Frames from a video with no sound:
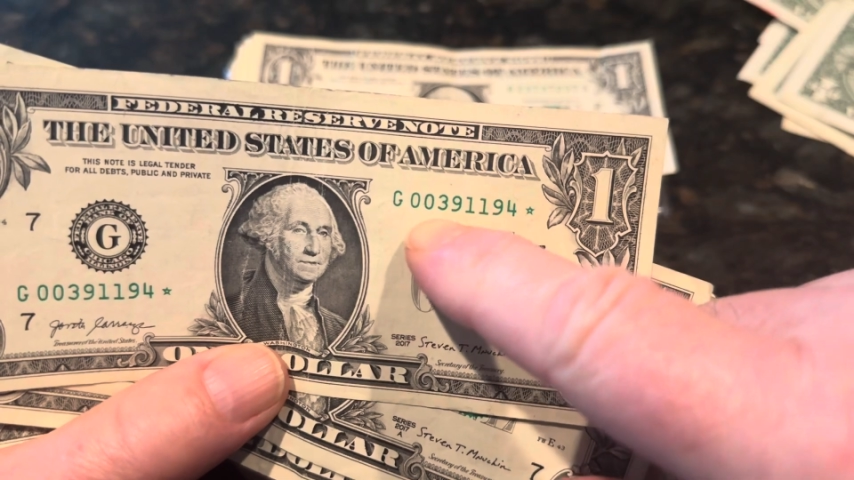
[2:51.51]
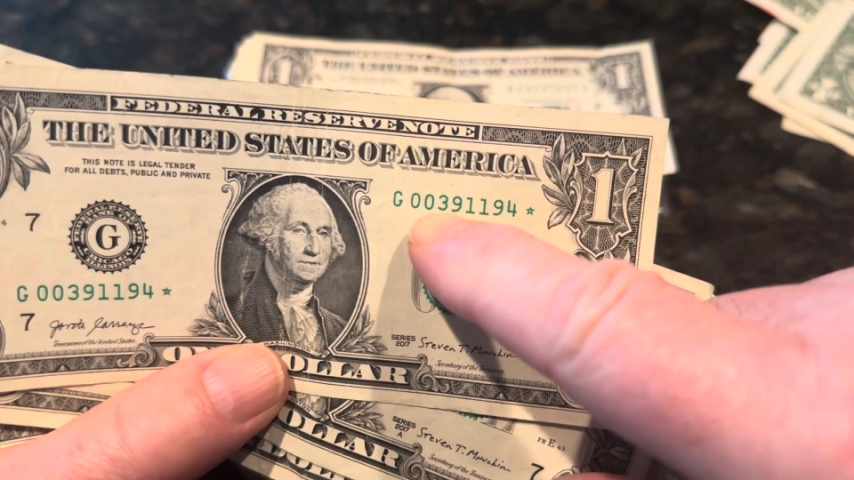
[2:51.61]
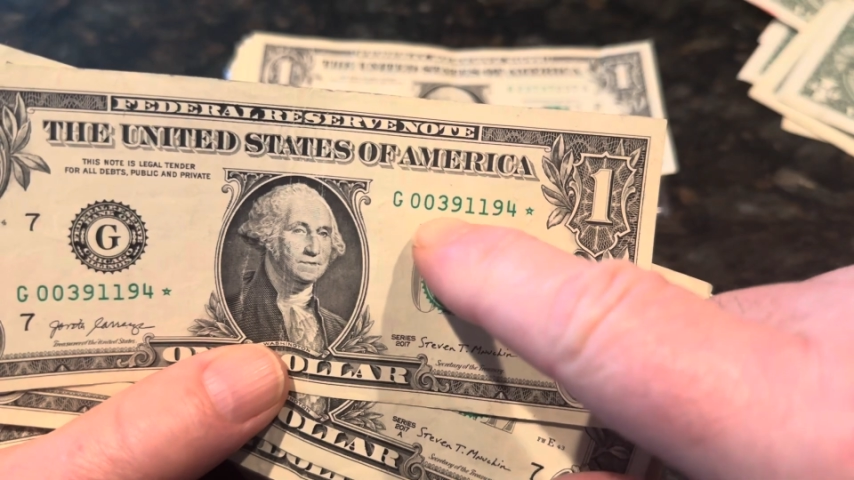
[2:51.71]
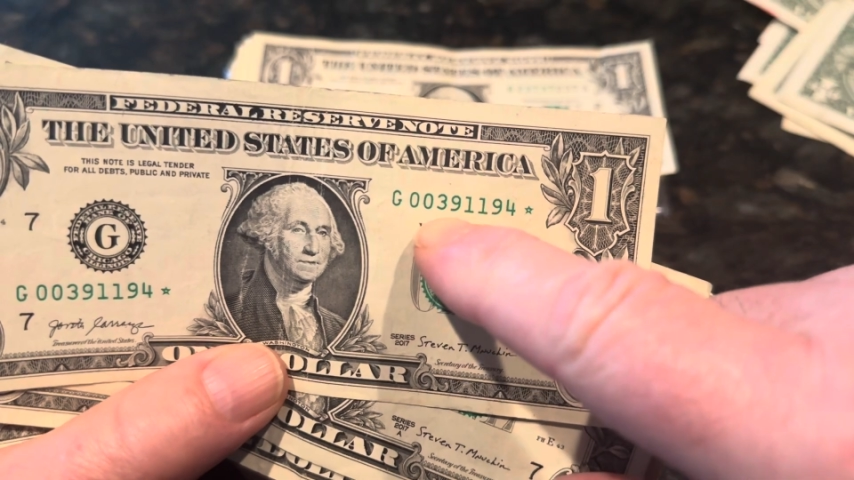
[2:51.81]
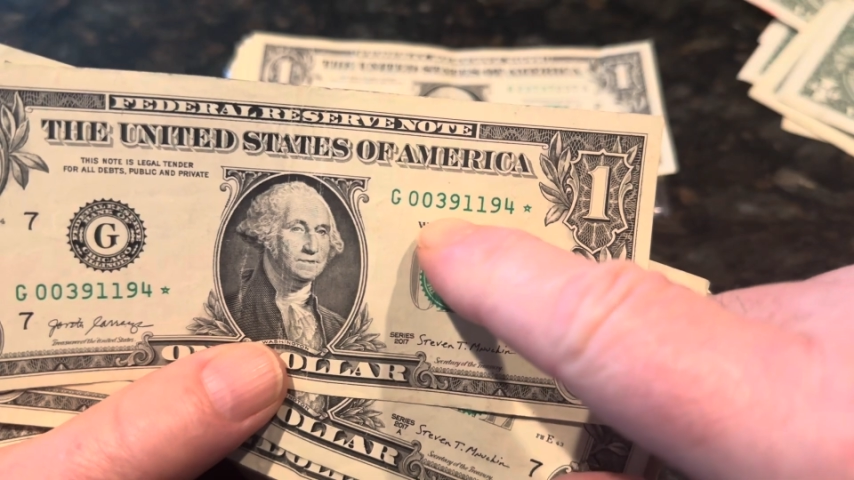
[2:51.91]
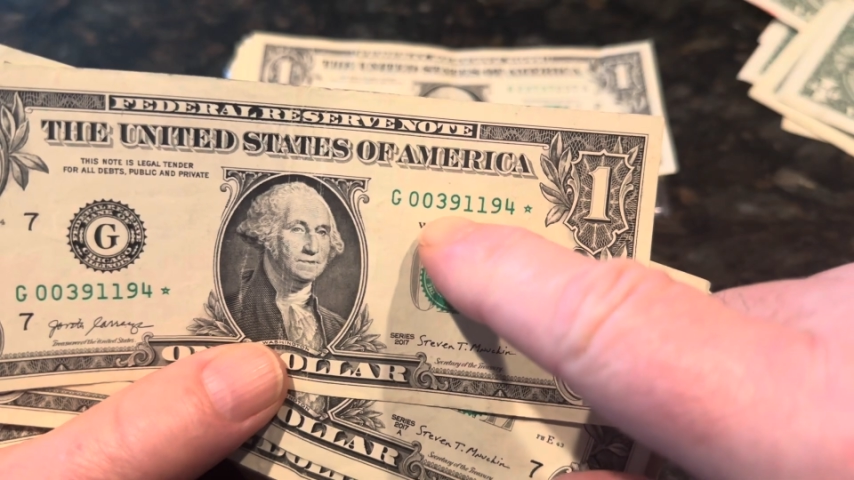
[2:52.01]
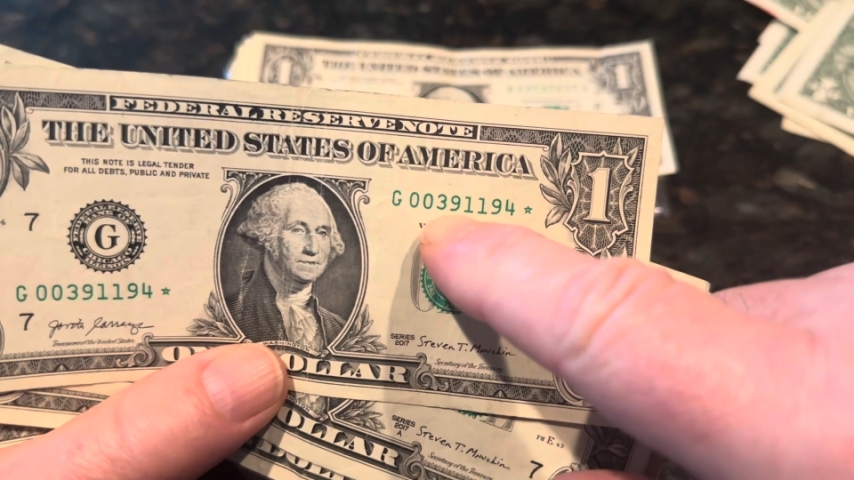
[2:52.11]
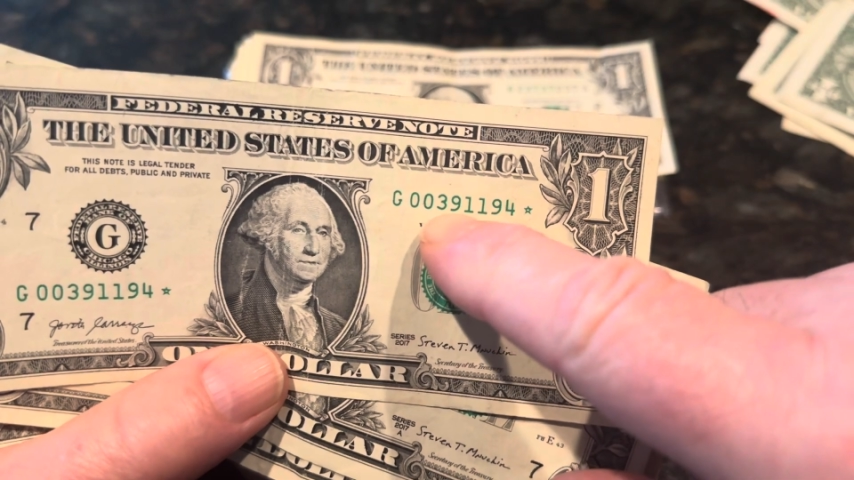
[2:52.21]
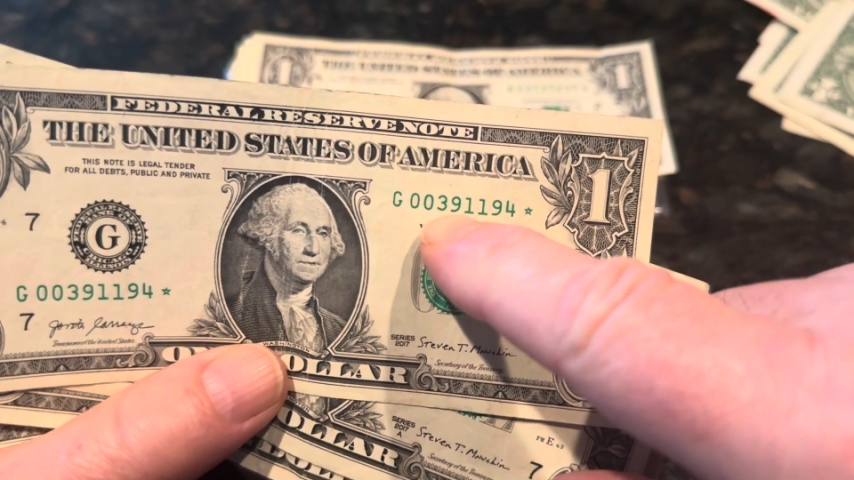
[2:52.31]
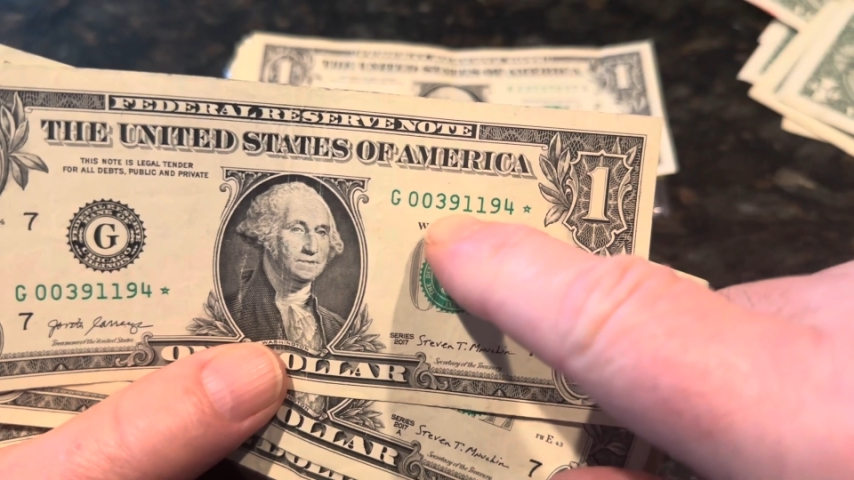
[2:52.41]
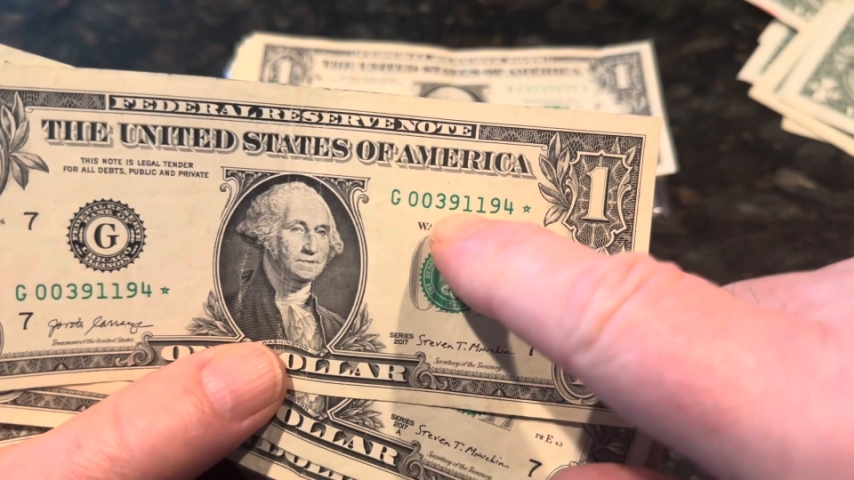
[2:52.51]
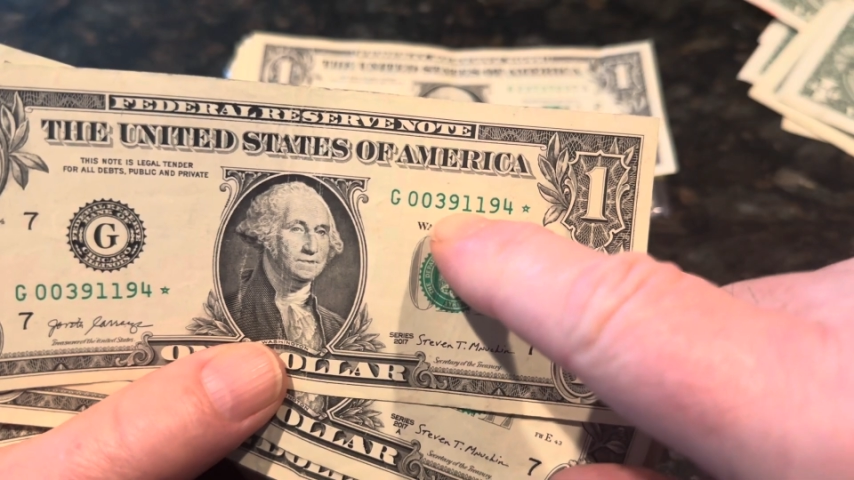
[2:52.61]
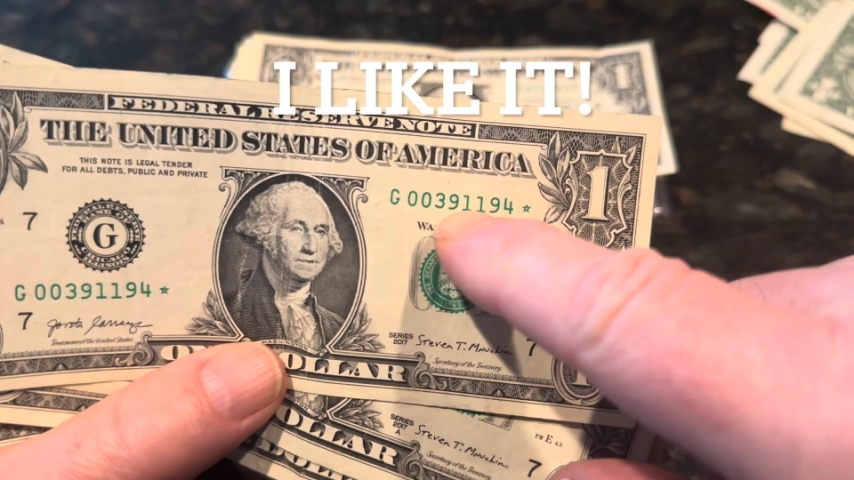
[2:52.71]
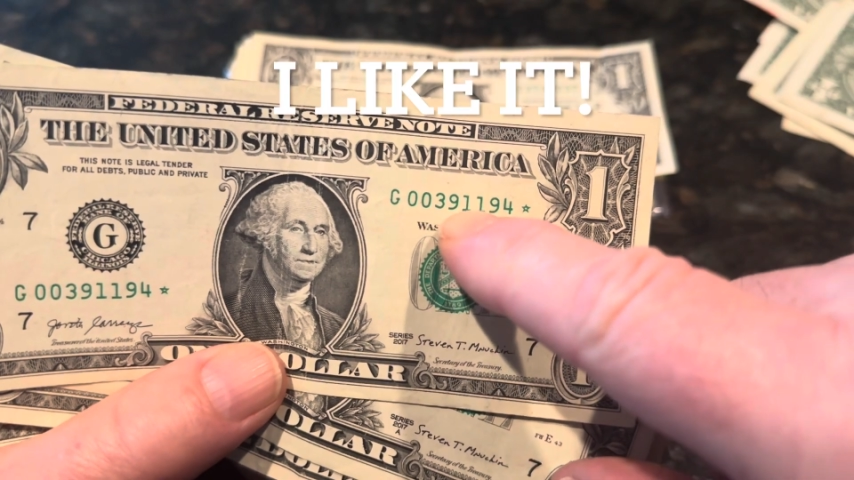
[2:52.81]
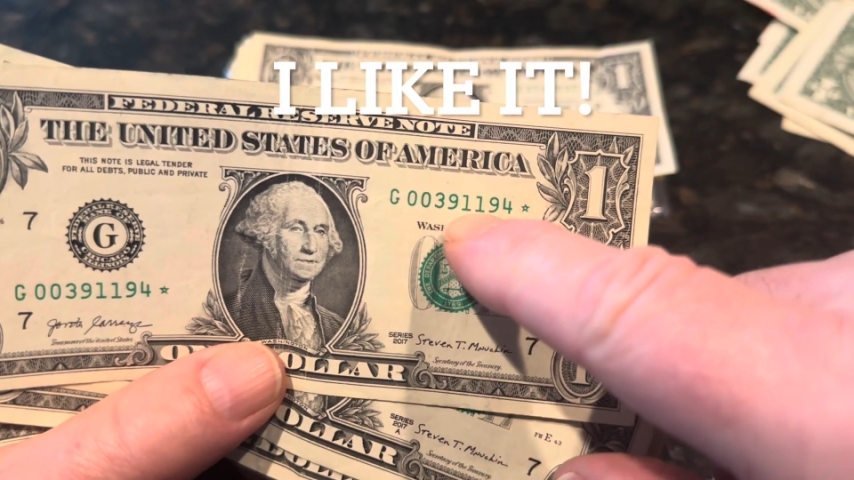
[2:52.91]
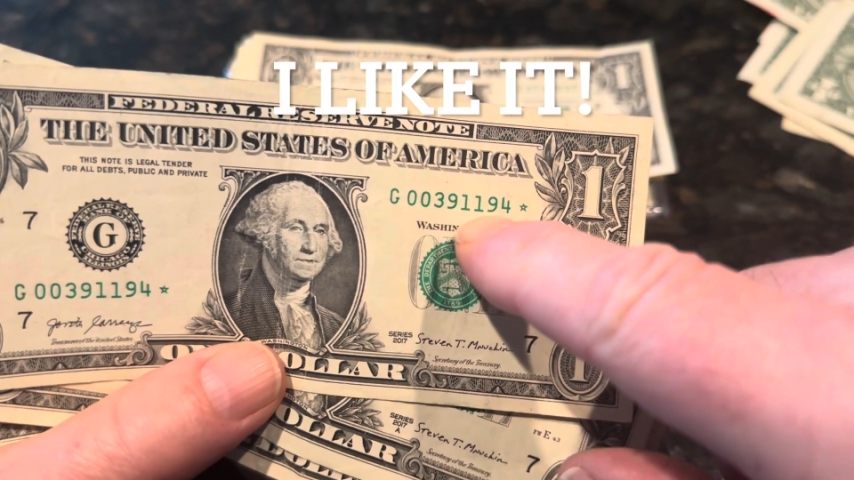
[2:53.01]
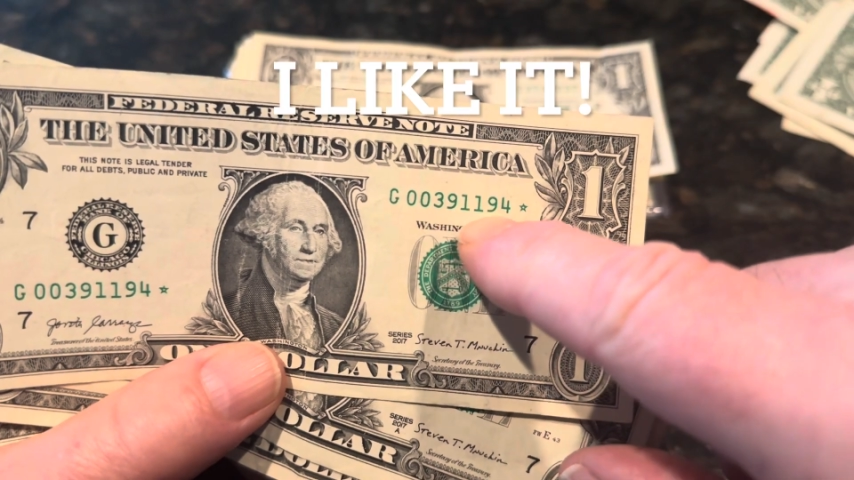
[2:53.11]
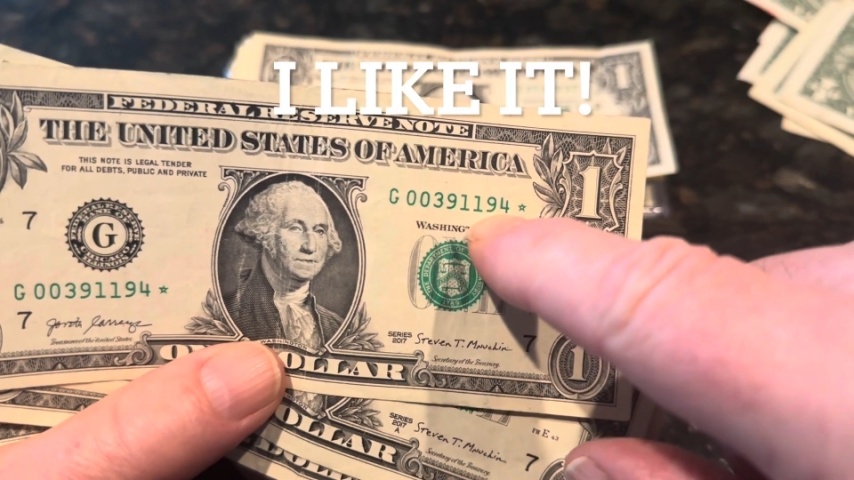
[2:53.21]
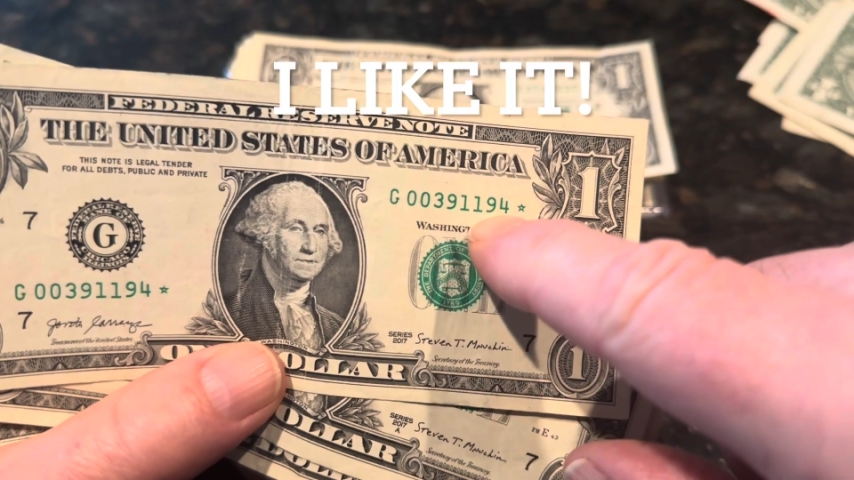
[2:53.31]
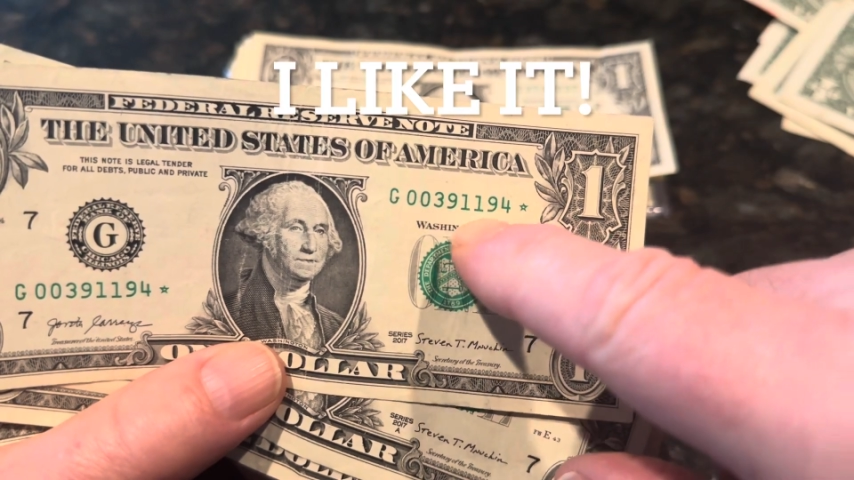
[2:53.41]

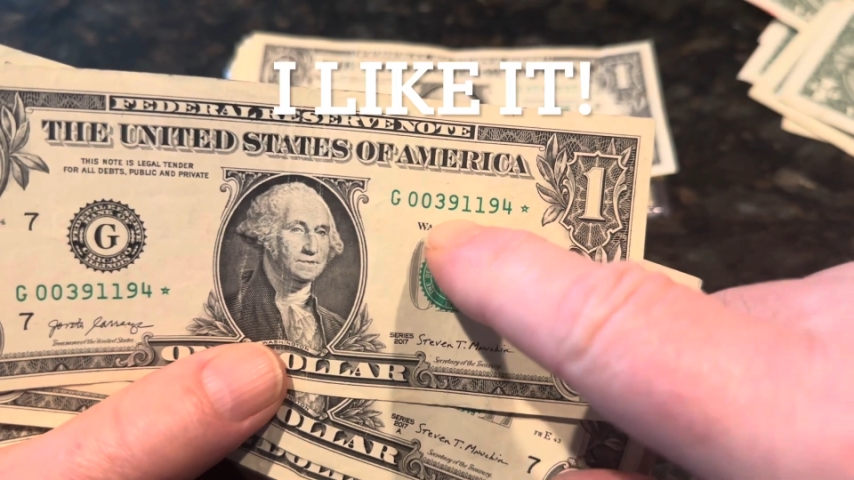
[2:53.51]
0039119.